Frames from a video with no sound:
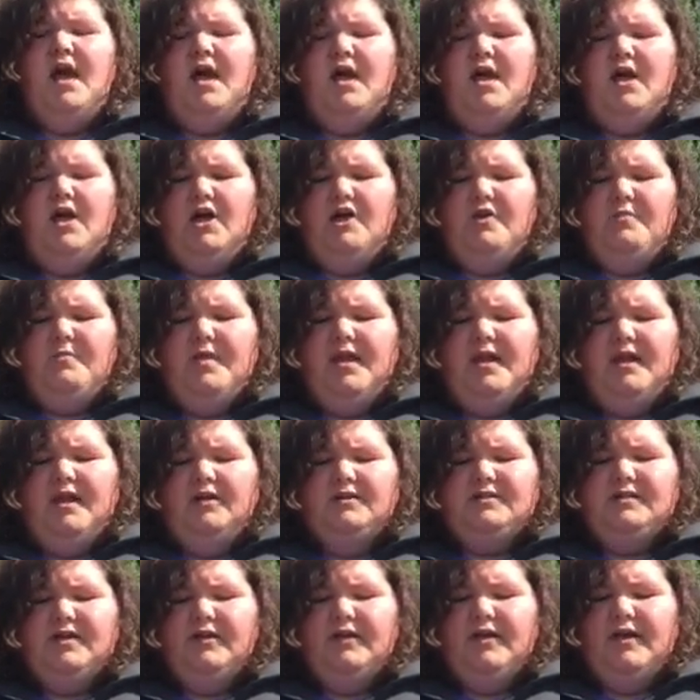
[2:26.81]
and
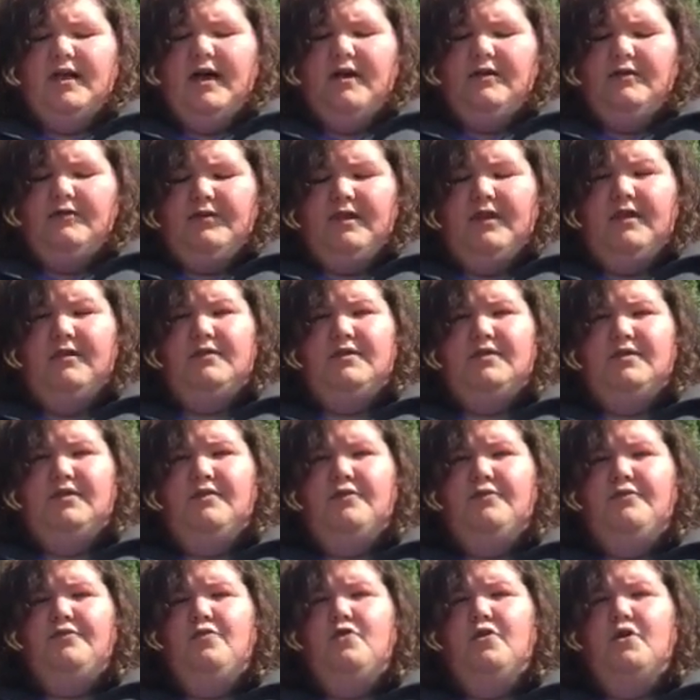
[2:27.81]
I'll tell you how to get to
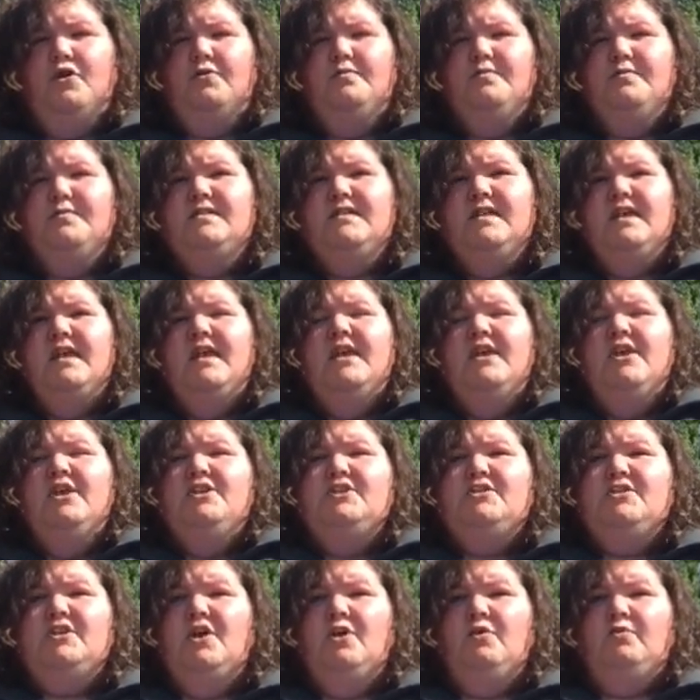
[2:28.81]
the forms.
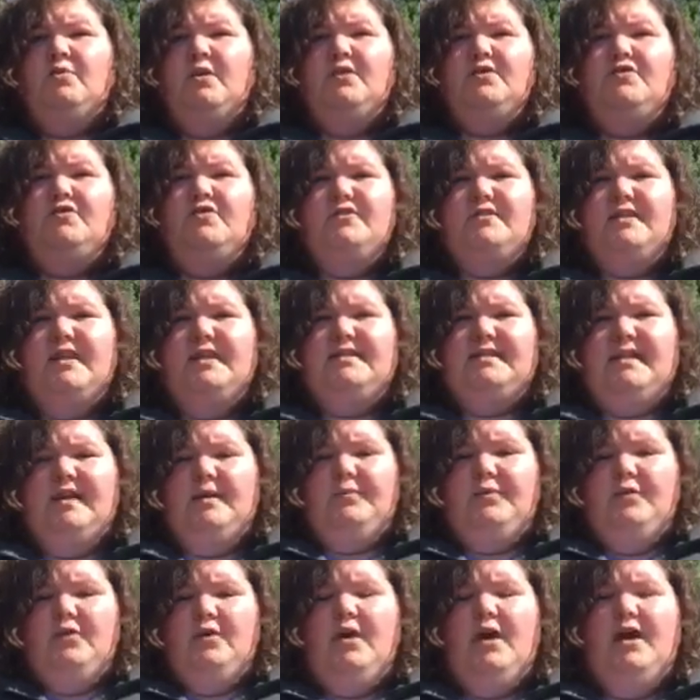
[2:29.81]
So rose rosette
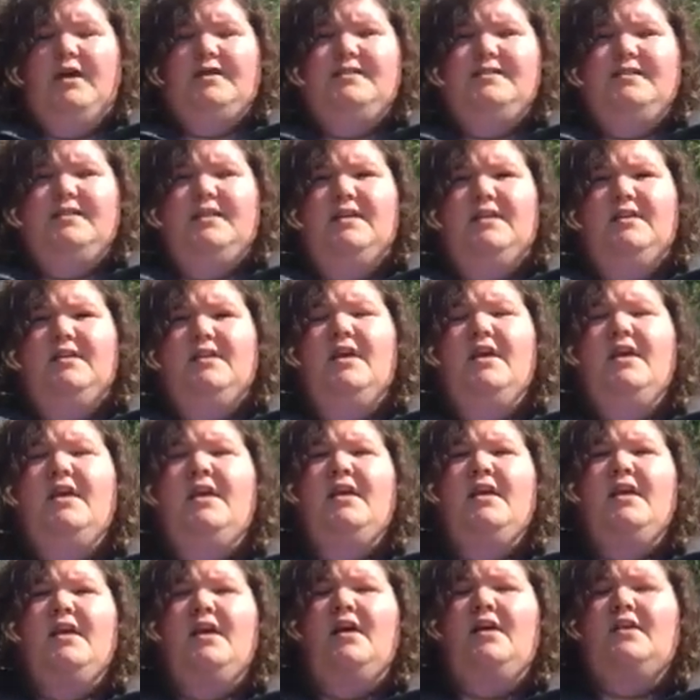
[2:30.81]
sample testing
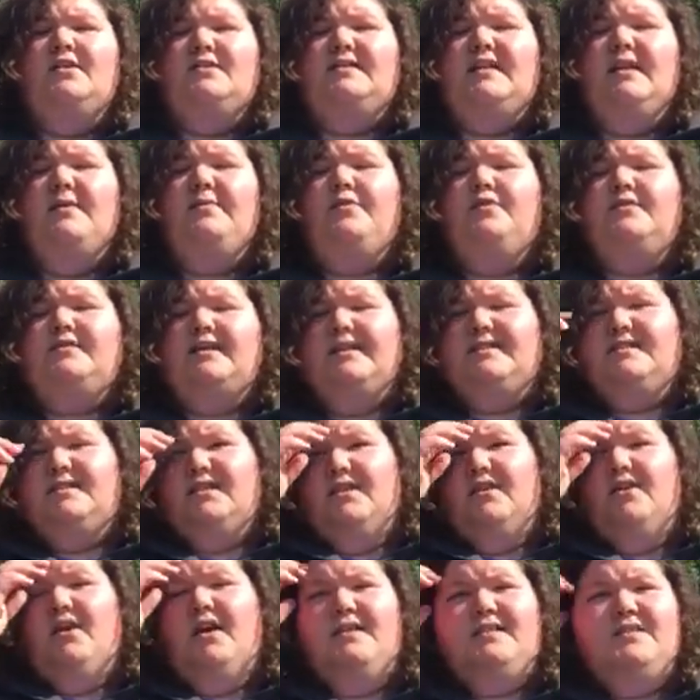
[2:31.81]

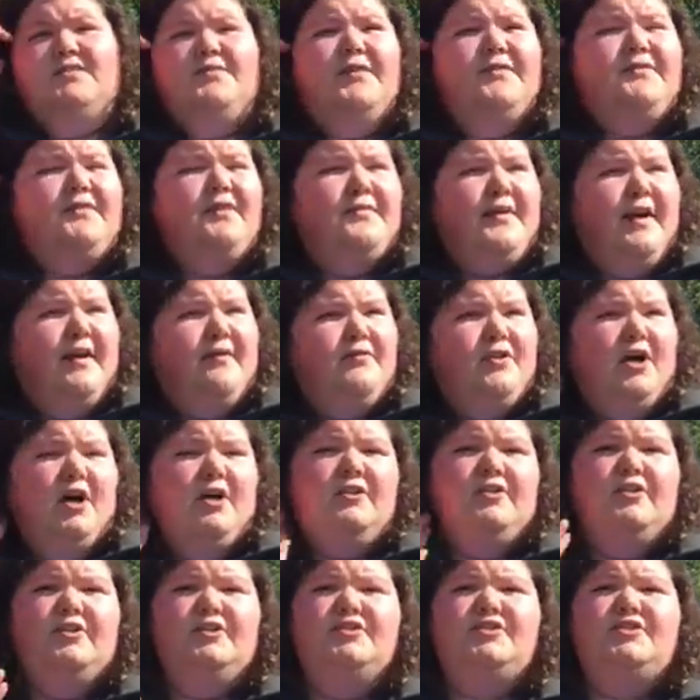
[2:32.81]
costs
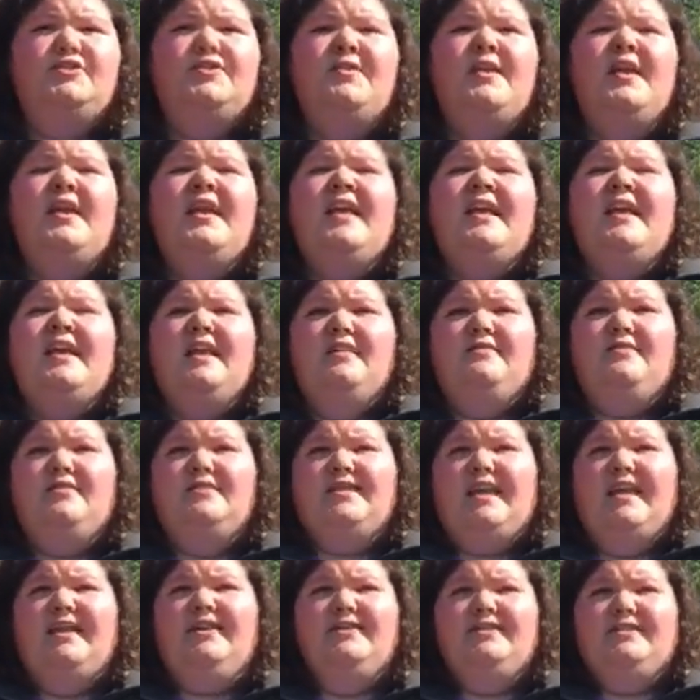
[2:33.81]
$55. If
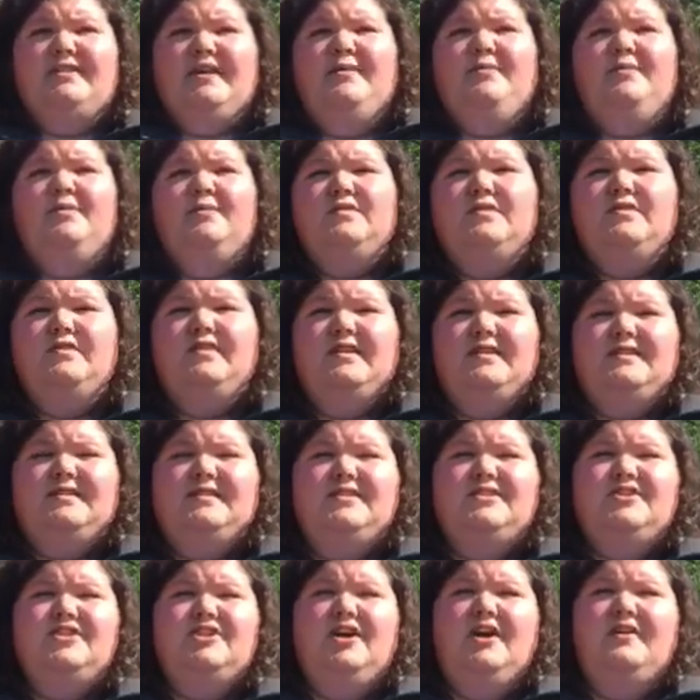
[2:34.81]
you take your samples to the
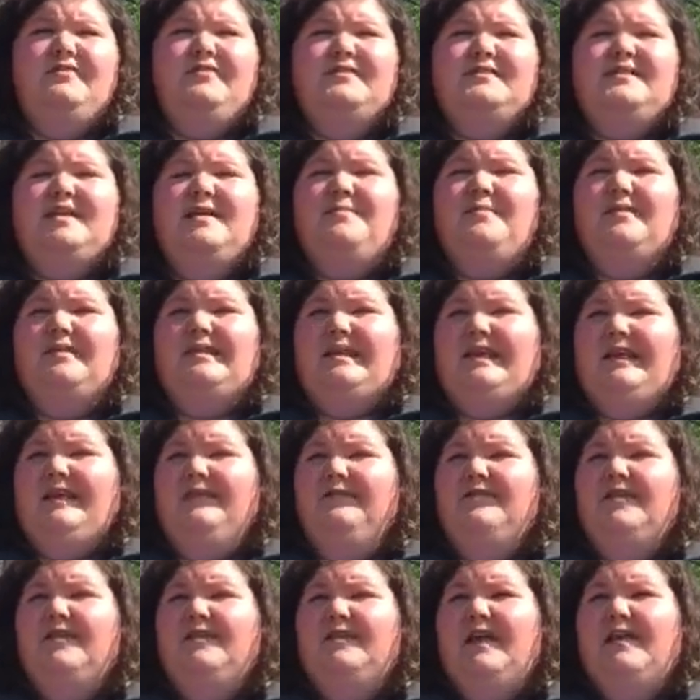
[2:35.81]
extension office, I
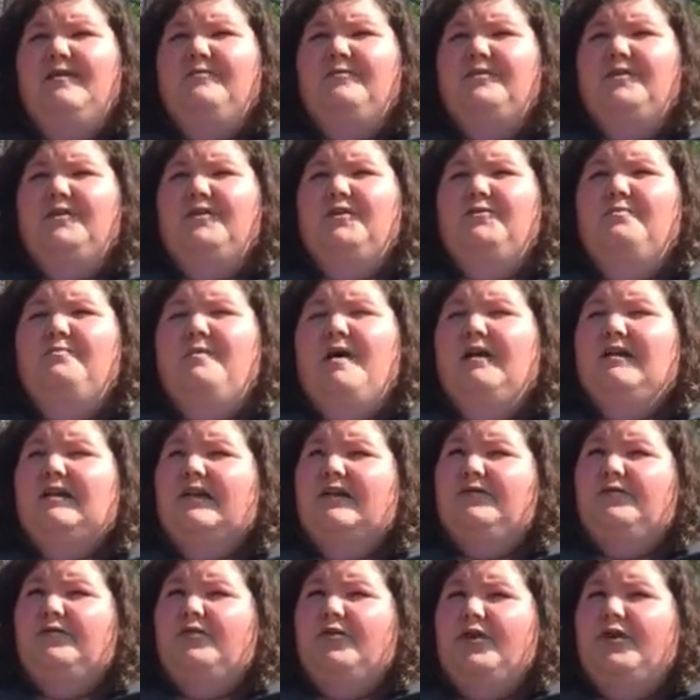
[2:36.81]
believe that they will mail
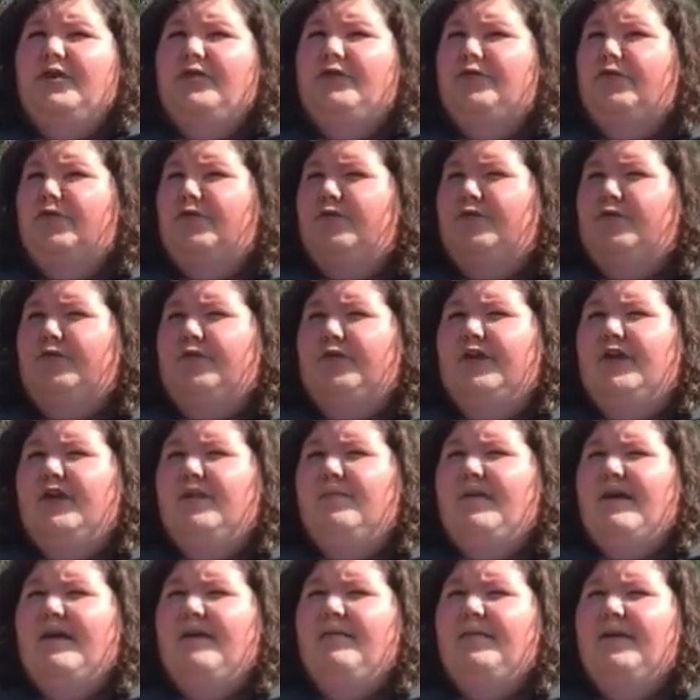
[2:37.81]
it for you for
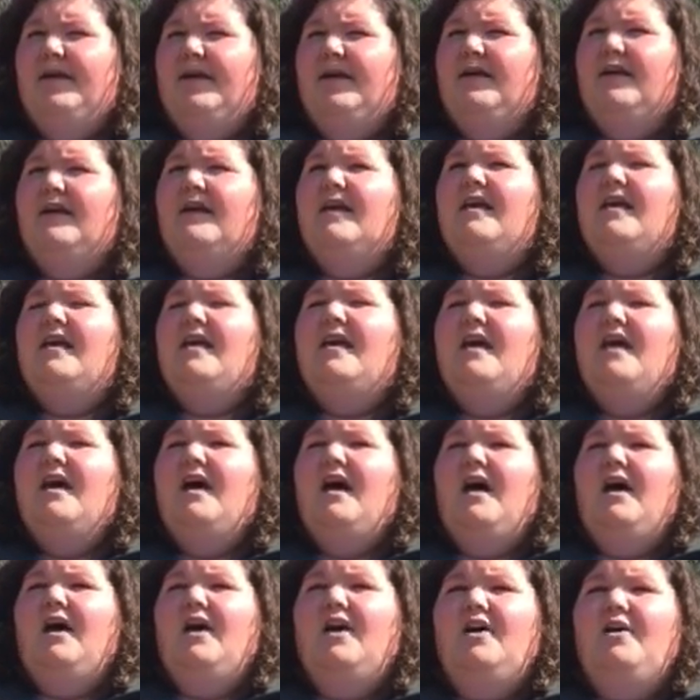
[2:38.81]
free maybe,
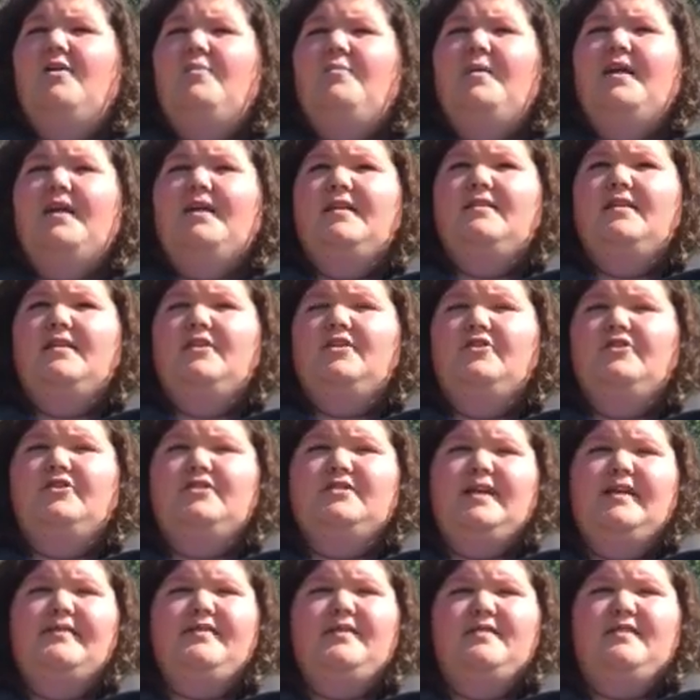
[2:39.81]
and then you
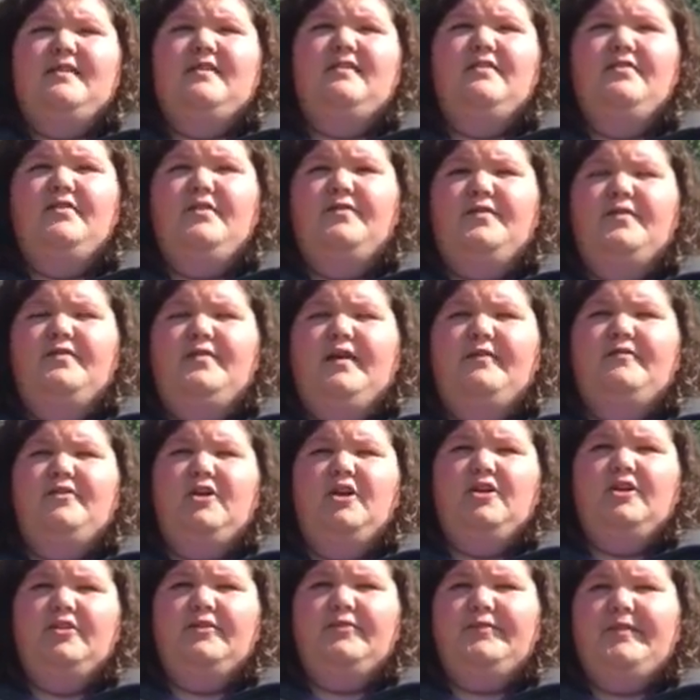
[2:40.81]
just have to send the
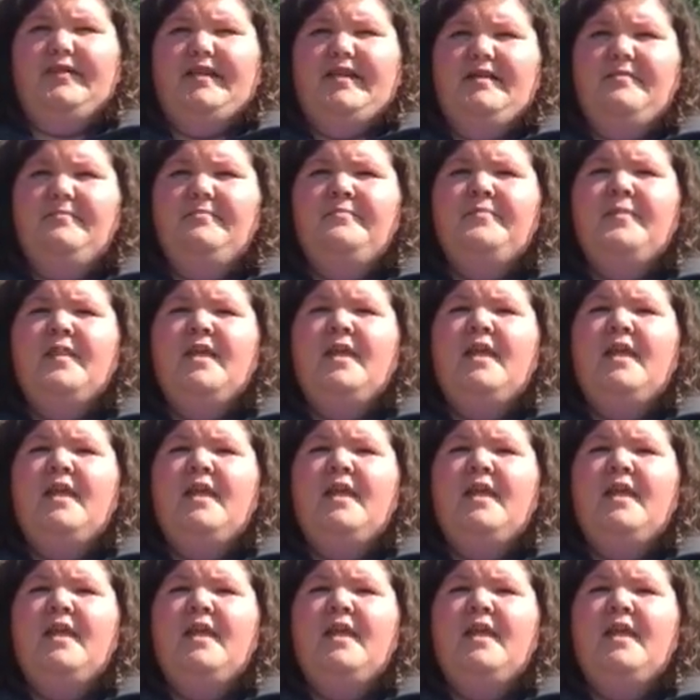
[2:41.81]
$55 fee.